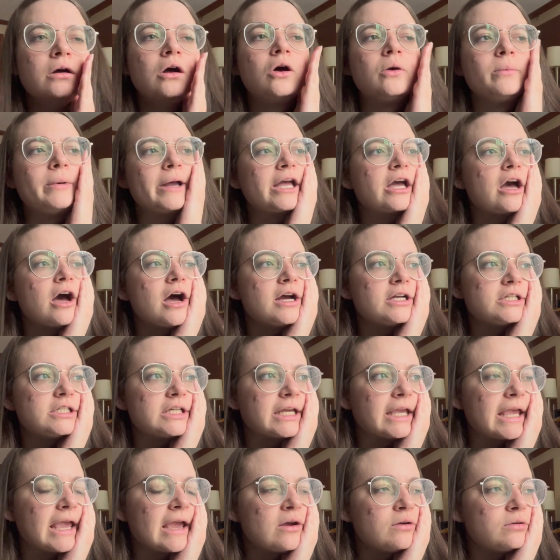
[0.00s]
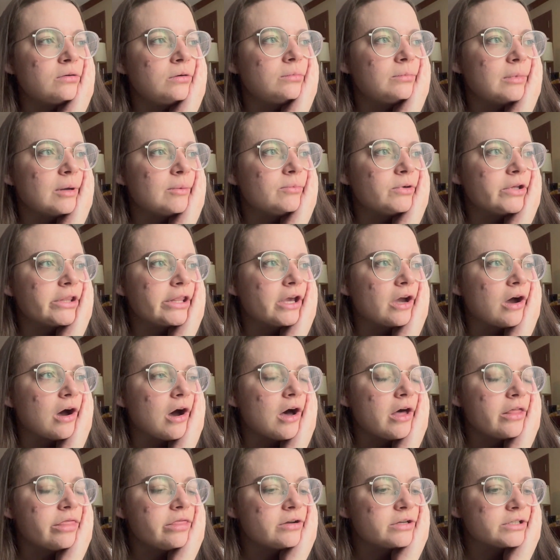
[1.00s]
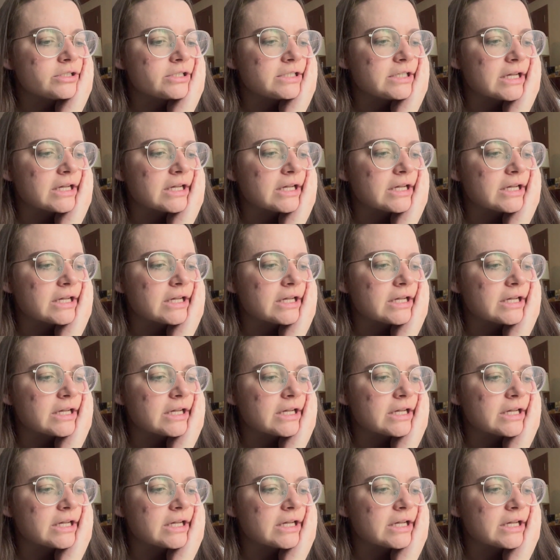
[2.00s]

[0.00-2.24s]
Oh my gosh, I can't remember the author's